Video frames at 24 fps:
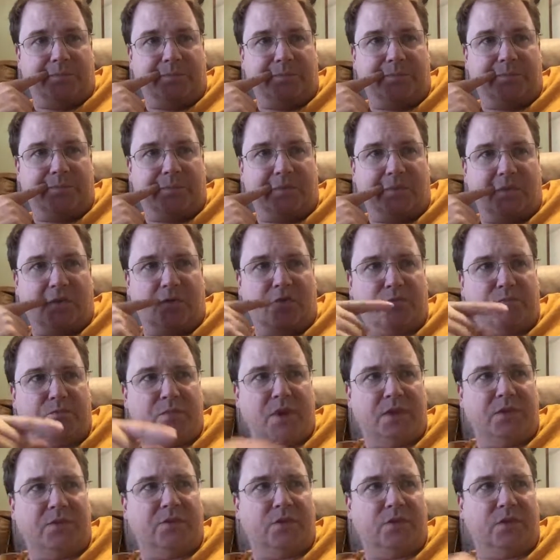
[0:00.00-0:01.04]

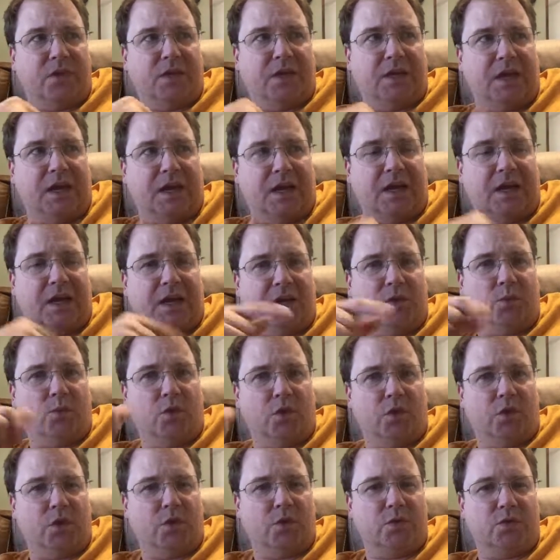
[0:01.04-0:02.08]
Spencer and I will
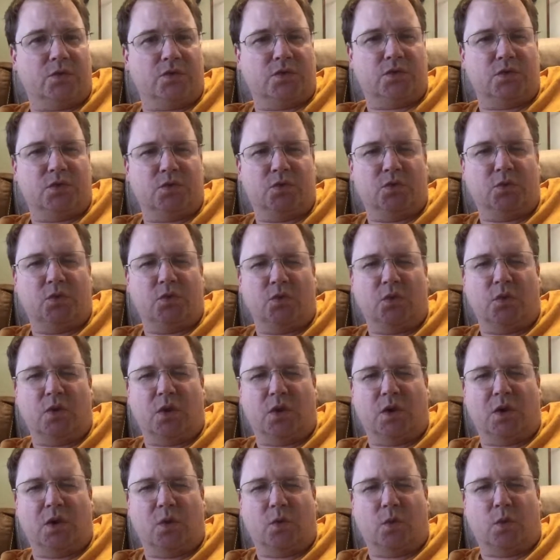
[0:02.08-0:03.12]
go to
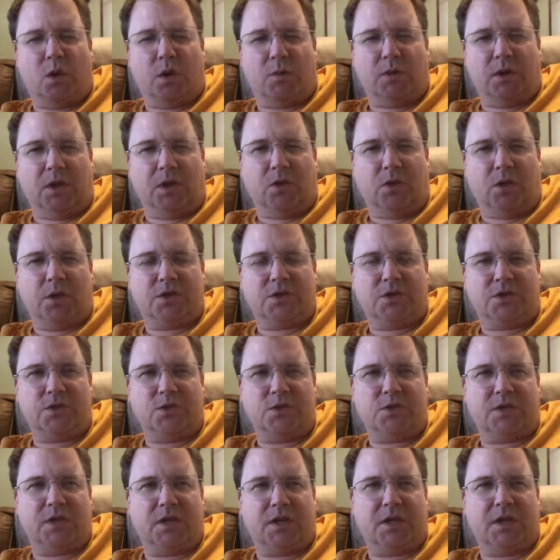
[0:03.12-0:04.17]
Weaubleau on
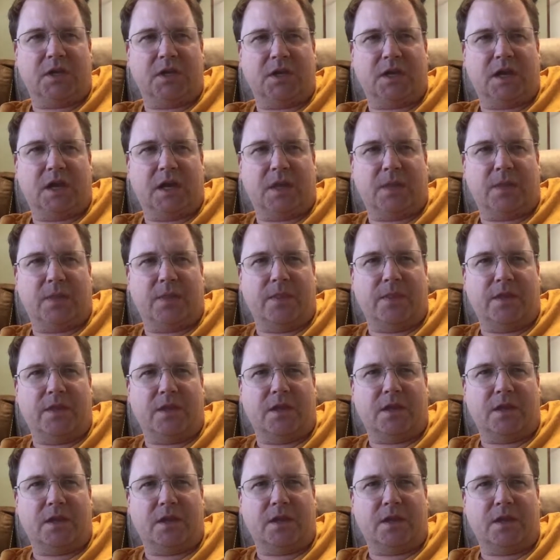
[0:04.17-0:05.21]
Tuesday, and
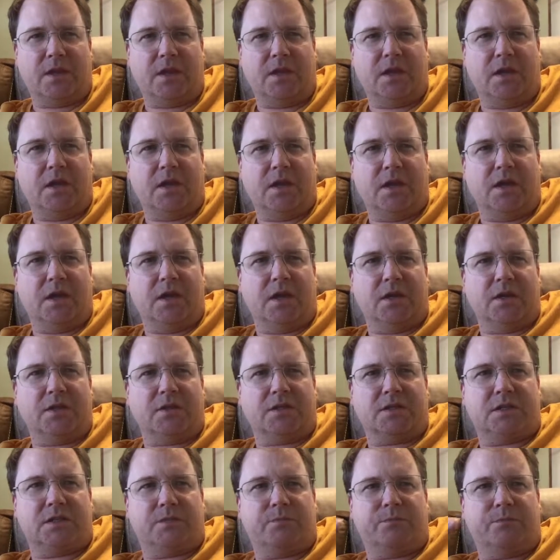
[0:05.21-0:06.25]
then
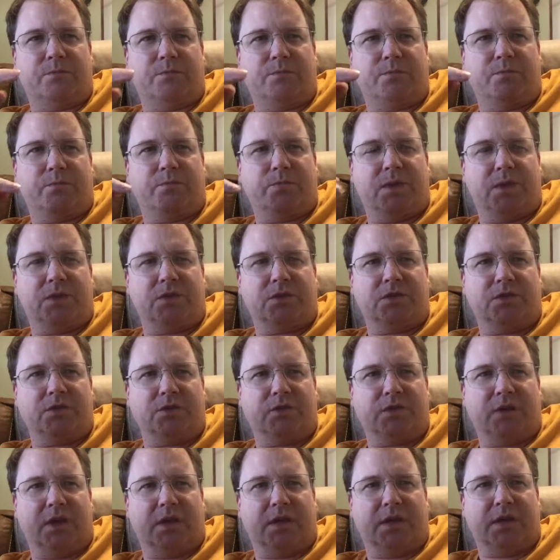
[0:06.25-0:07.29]
Spencer
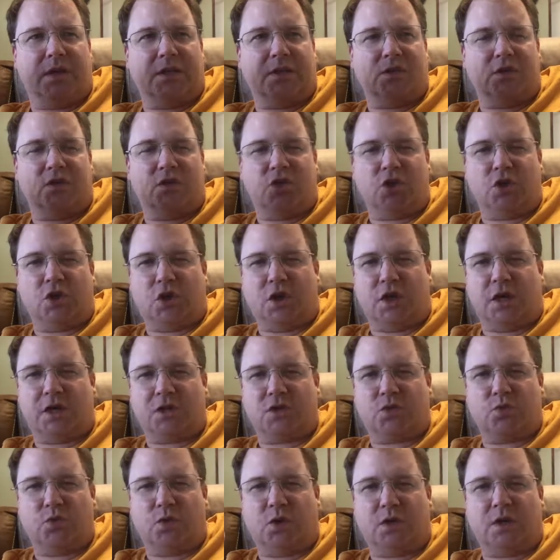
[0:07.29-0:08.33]
and Josh
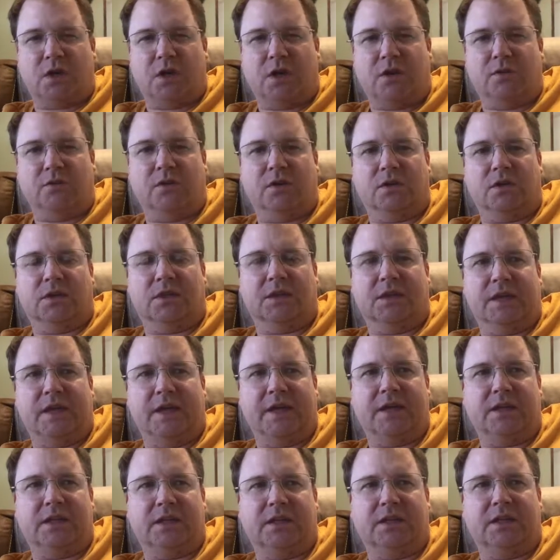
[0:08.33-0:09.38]
will cover
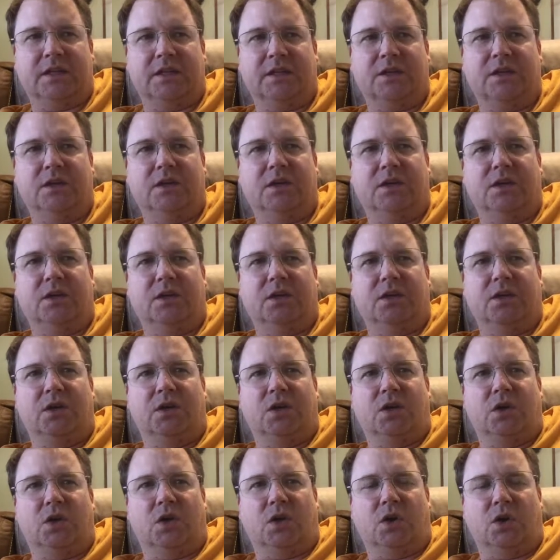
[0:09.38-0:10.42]
Lakeland
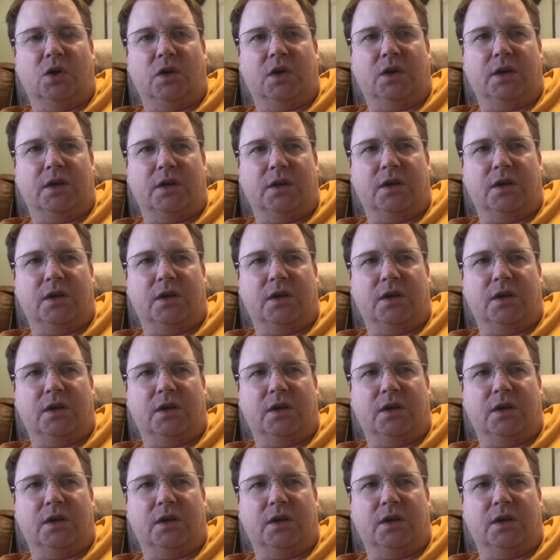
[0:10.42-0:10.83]
on